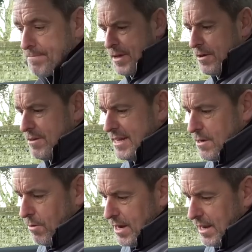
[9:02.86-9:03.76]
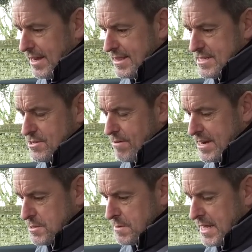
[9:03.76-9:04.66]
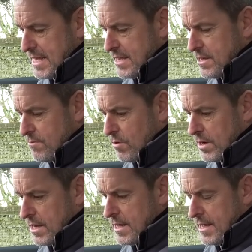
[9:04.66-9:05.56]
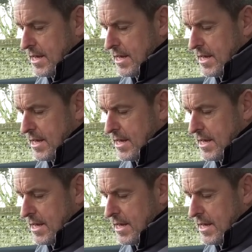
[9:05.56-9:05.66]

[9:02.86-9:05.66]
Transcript: I really quite like this arrangement here. You've got a